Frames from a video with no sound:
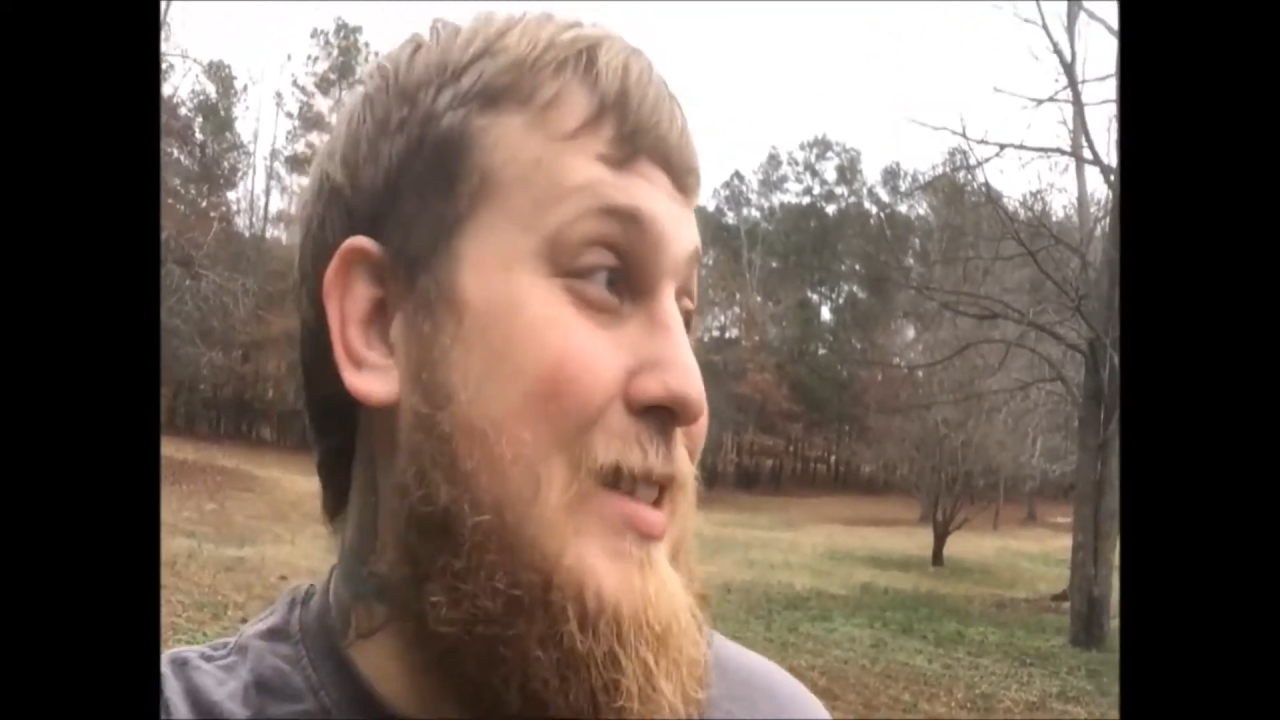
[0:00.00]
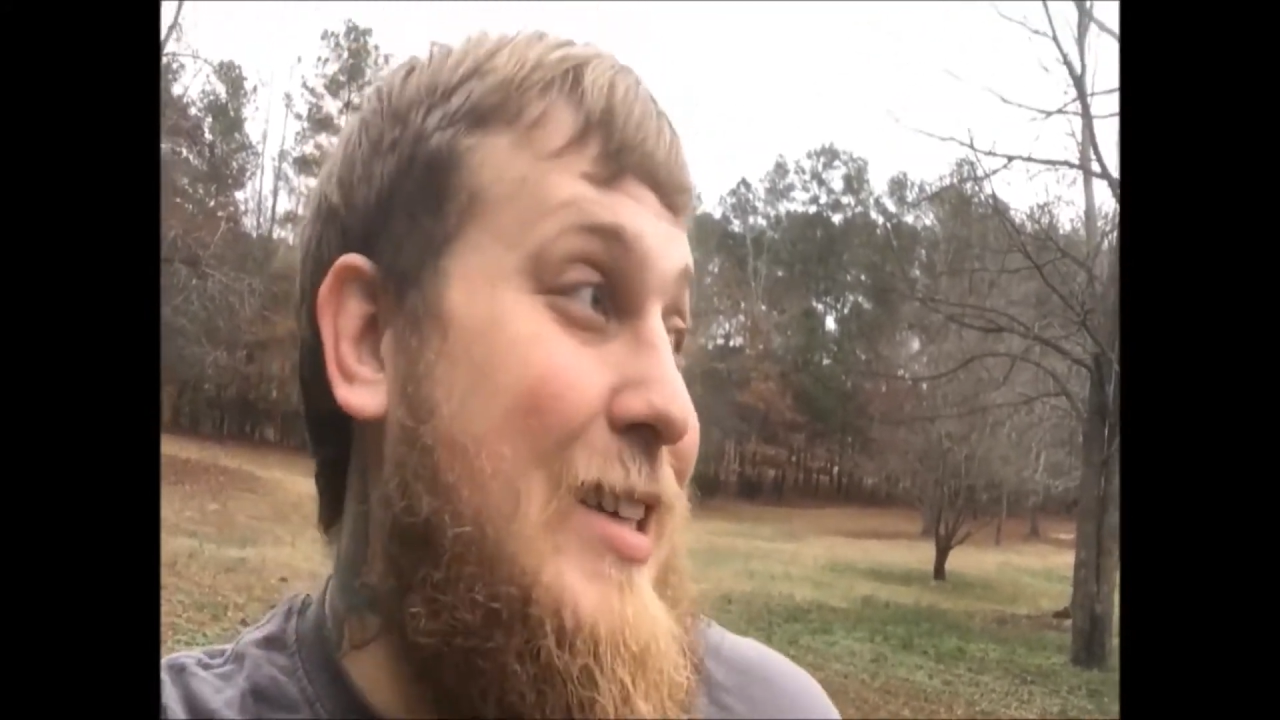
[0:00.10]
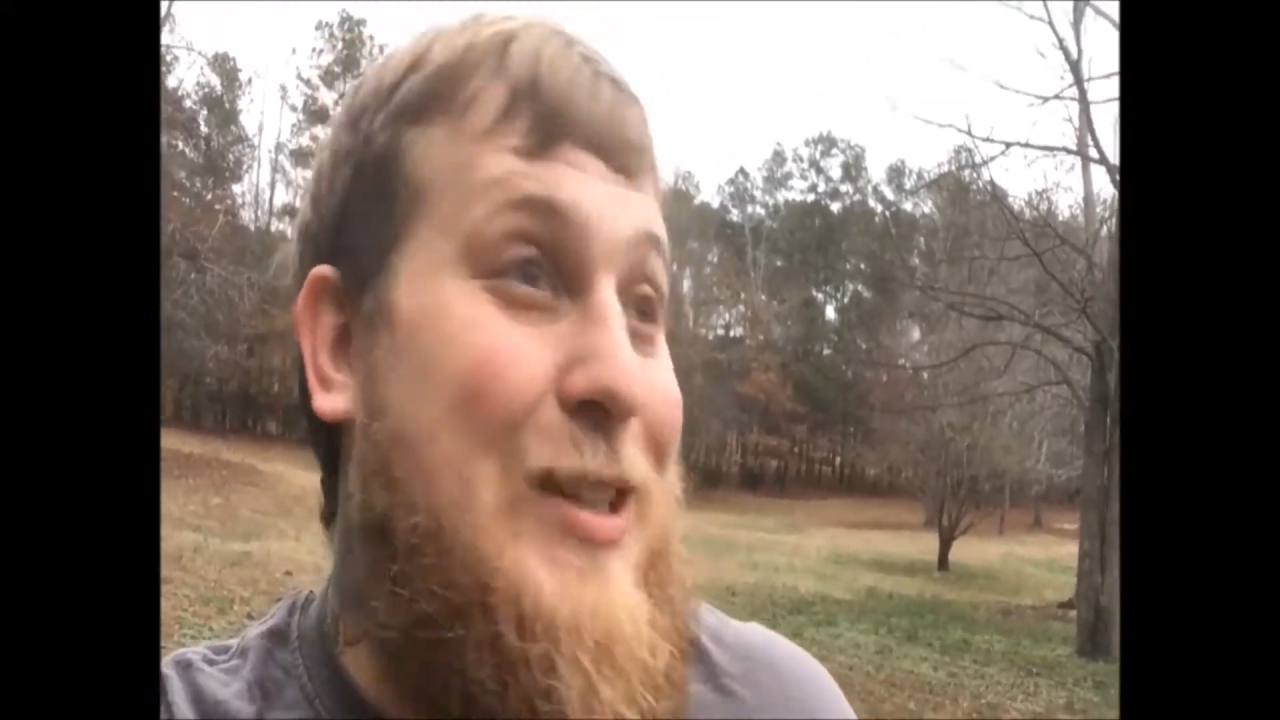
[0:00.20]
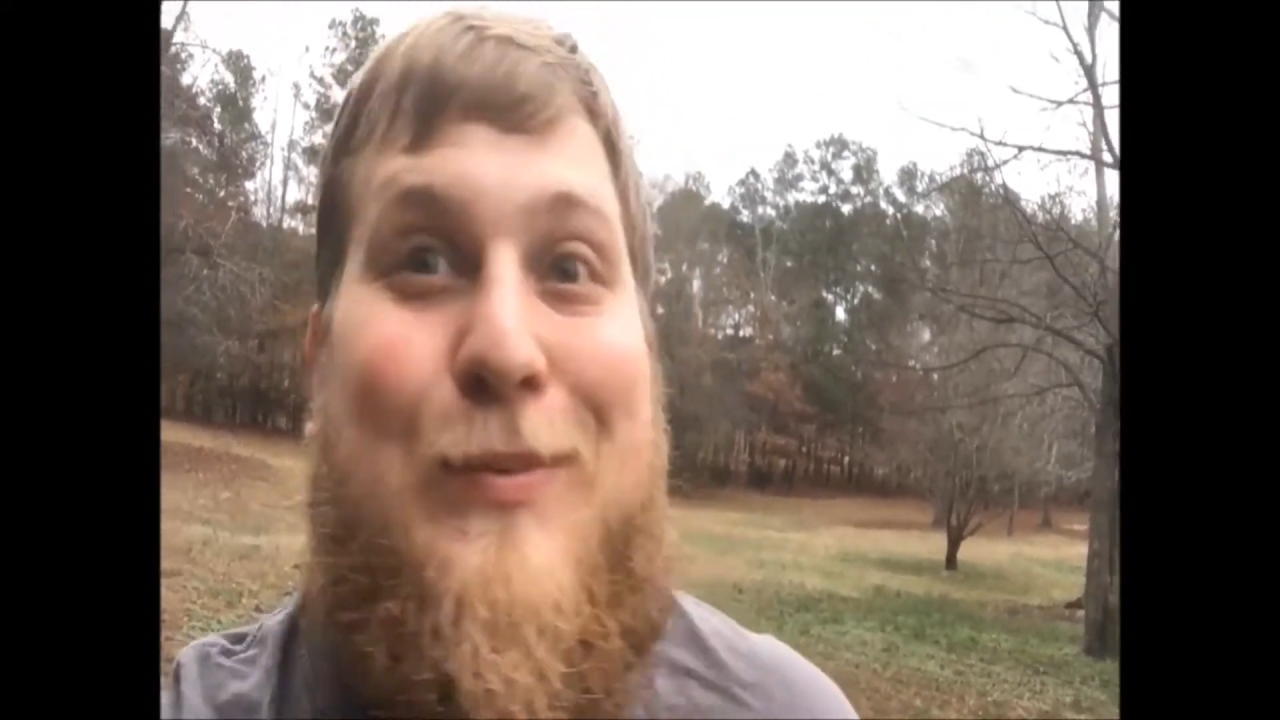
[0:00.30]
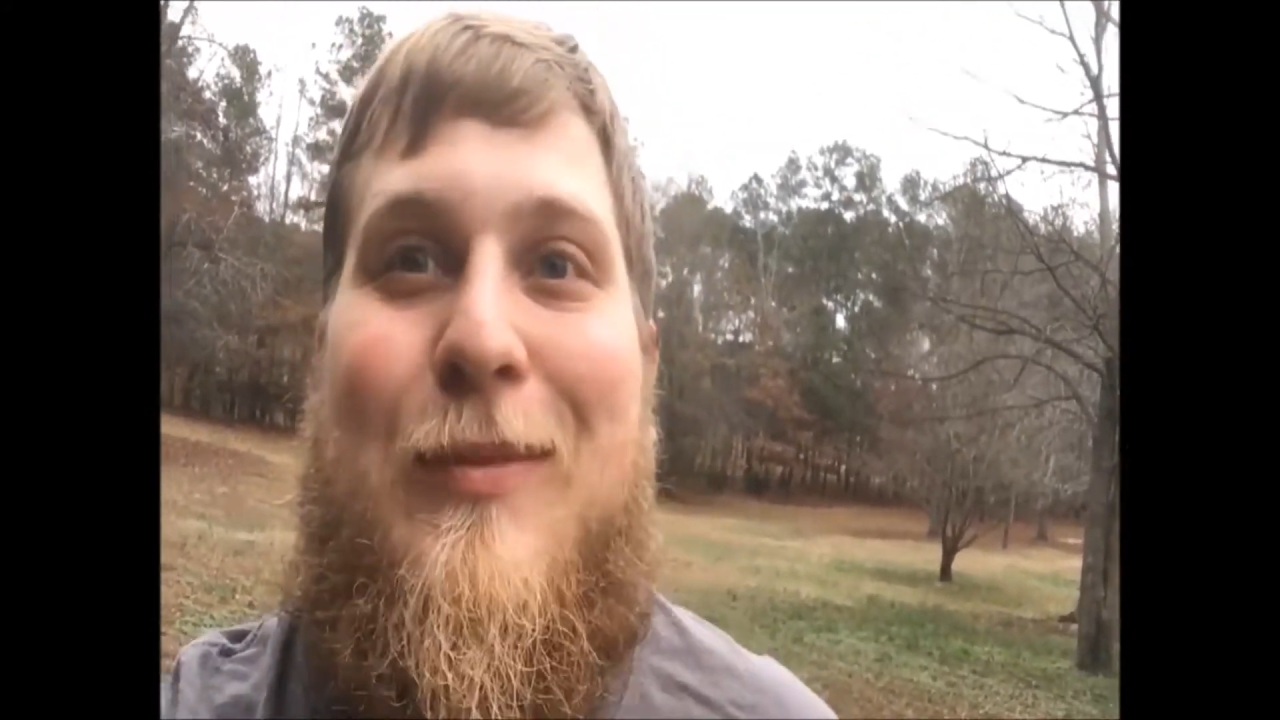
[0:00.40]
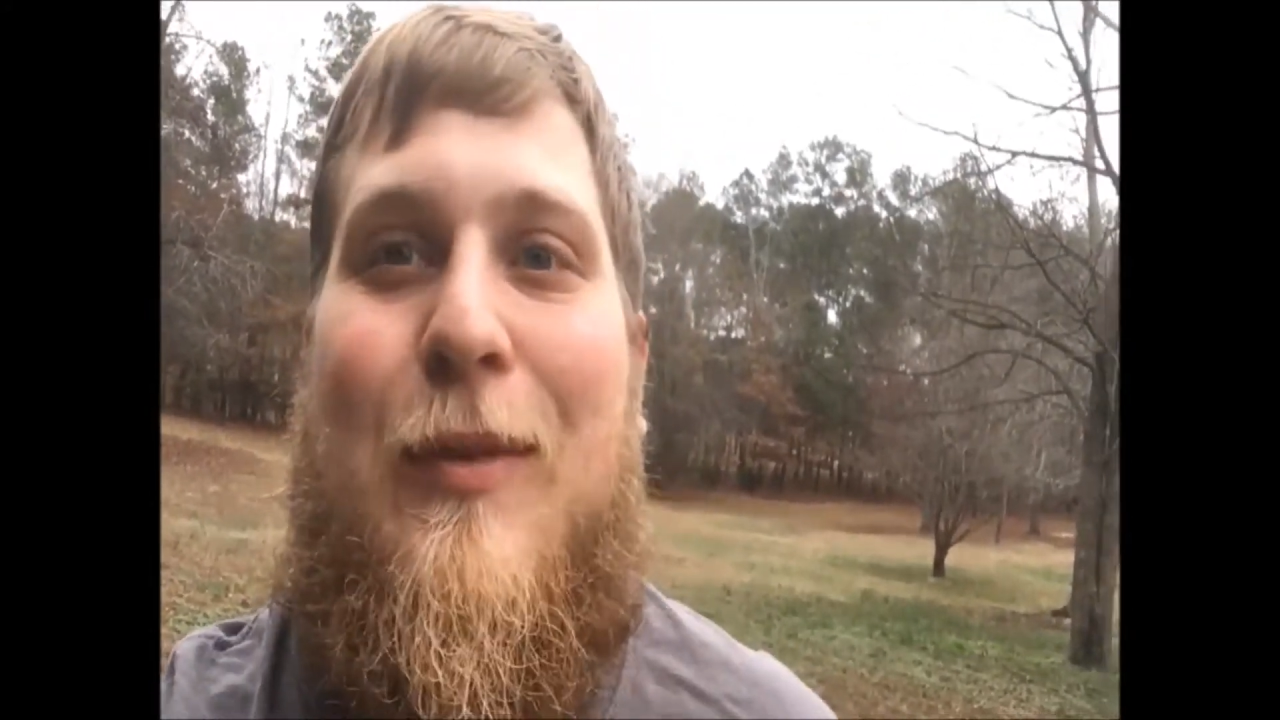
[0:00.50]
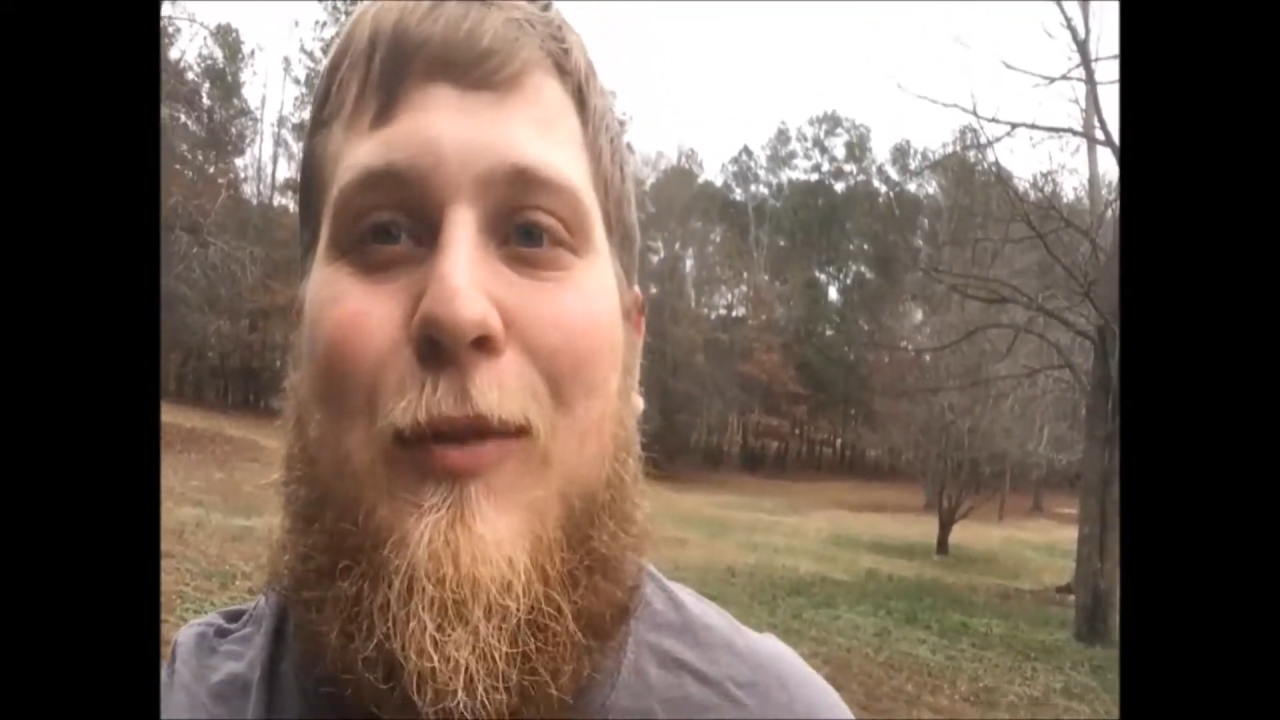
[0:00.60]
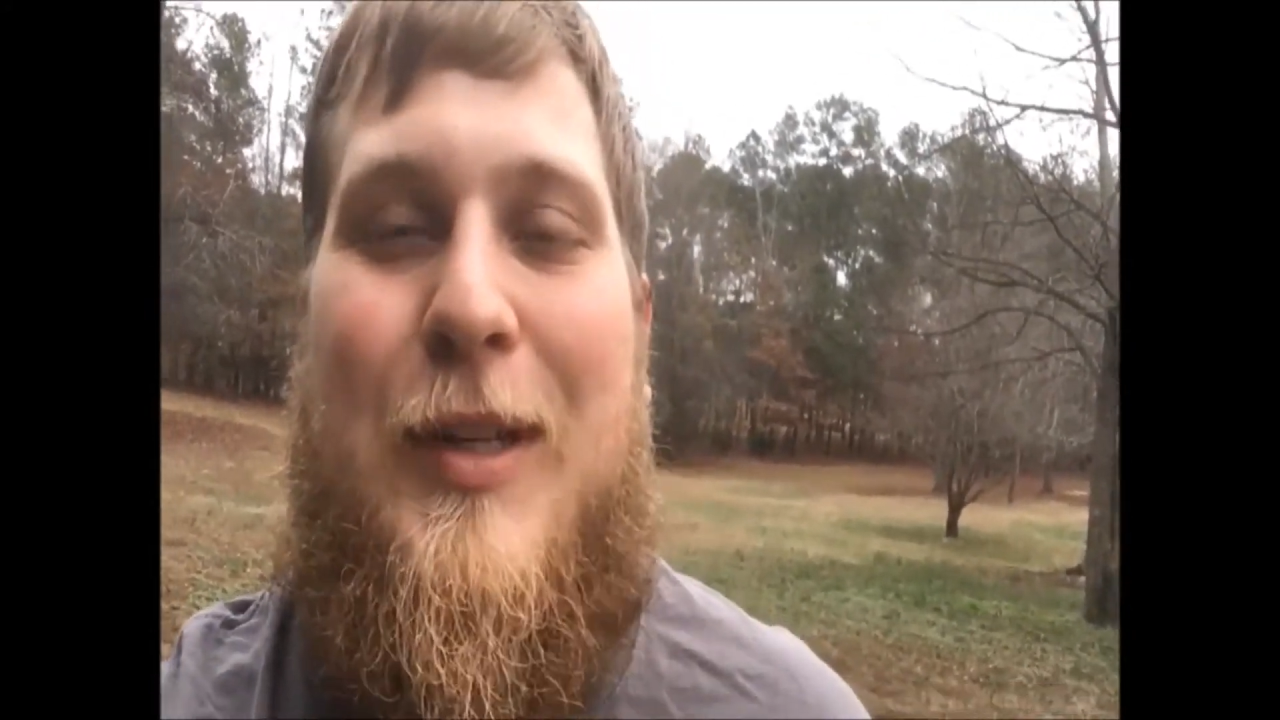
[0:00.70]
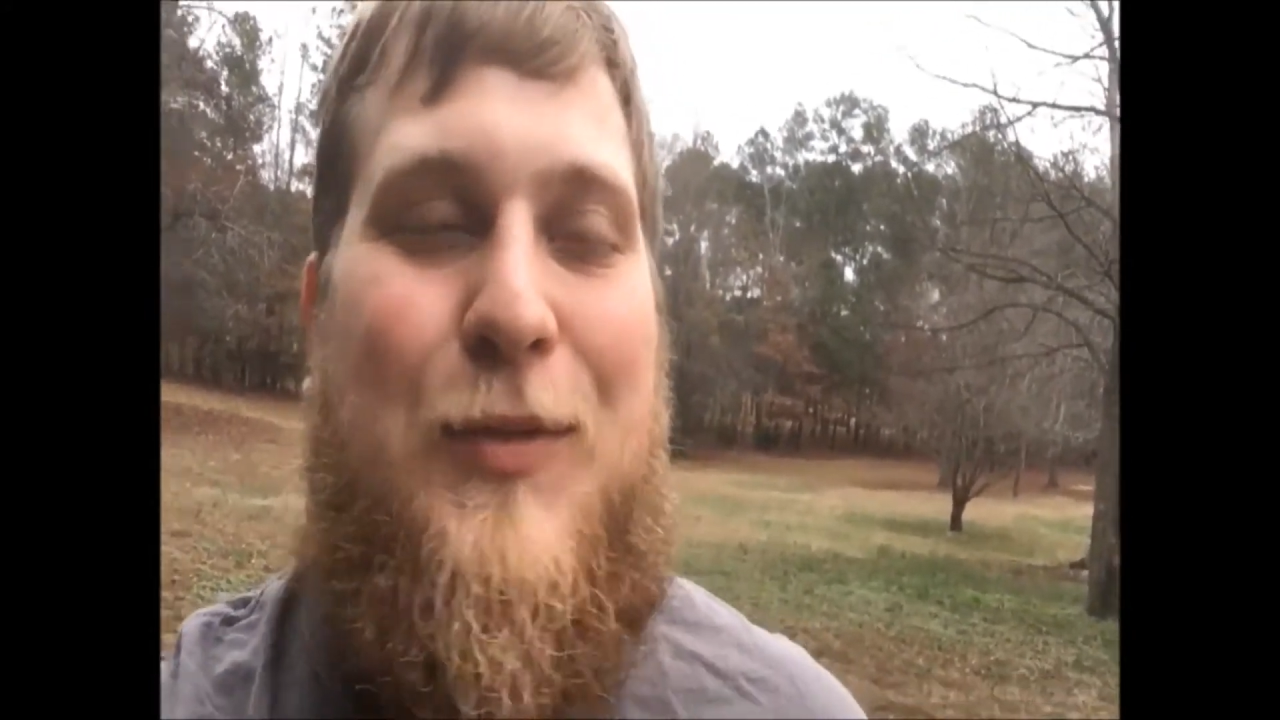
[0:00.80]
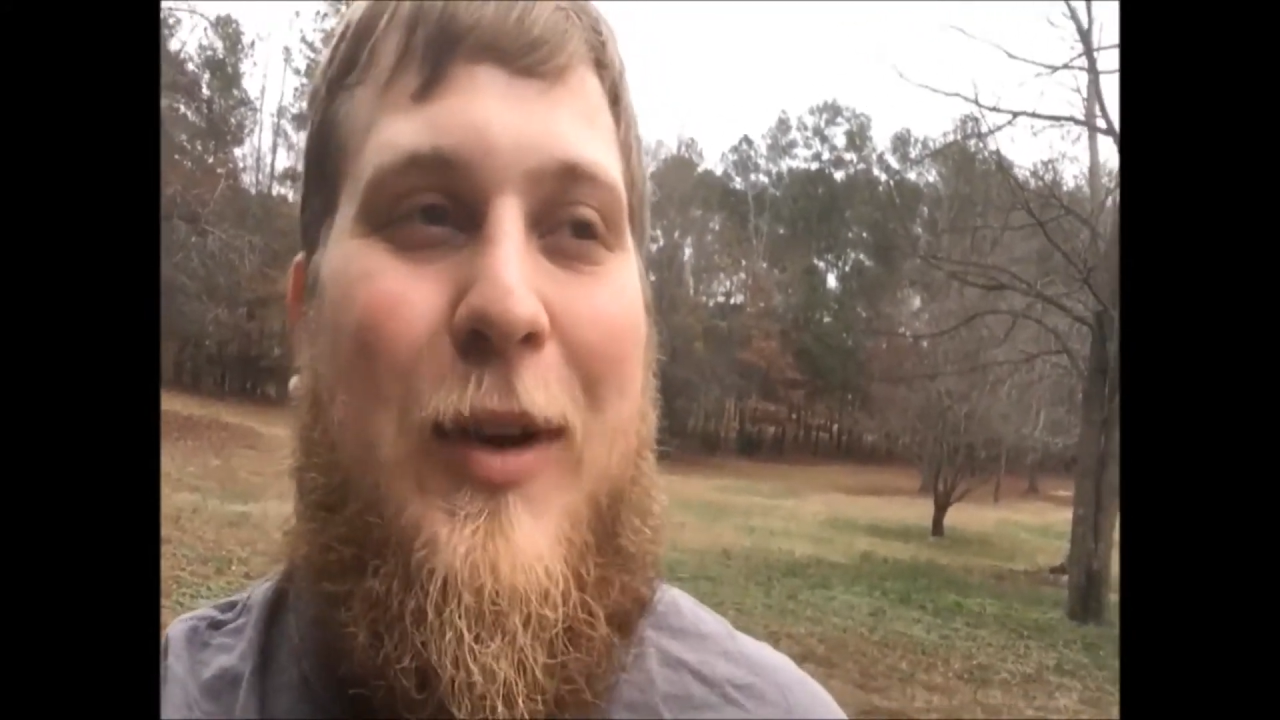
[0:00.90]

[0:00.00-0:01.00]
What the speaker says: It's